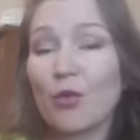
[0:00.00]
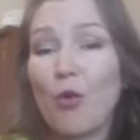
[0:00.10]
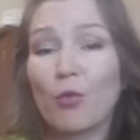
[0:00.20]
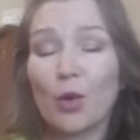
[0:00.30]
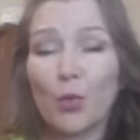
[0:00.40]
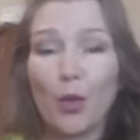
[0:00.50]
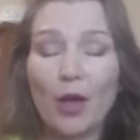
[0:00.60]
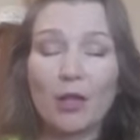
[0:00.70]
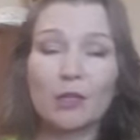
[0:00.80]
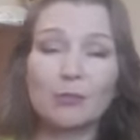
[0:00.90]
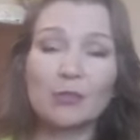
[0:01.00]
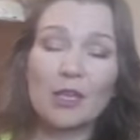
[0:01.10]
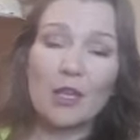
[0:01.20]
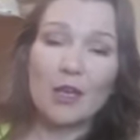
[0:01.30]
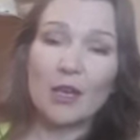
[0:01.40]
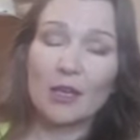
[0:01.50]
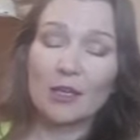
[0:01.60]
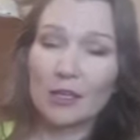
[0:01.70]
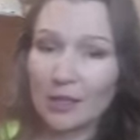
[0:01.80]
overwhelmed and